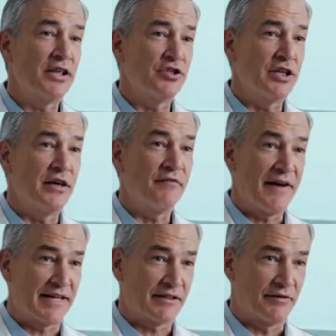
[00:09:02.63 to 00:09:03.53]
one
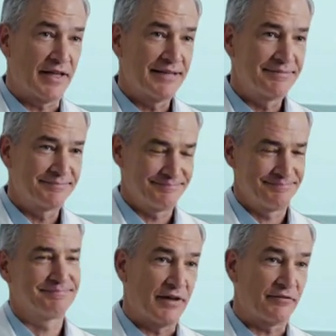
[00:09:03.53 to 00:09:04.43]
loud cry for
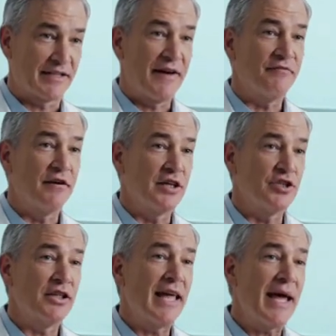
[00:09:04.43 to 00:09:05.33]
help.
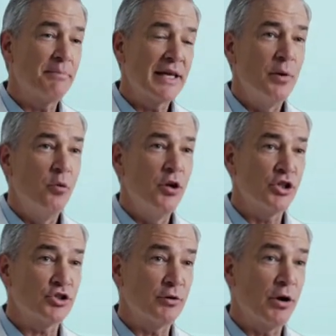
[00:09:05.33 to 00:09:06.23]
Let's look closer at
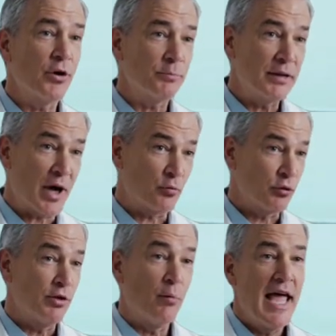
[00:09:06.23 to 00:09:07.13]
the silent ways
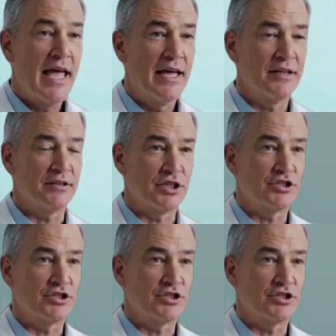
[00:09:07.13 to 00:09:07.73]
people sabotage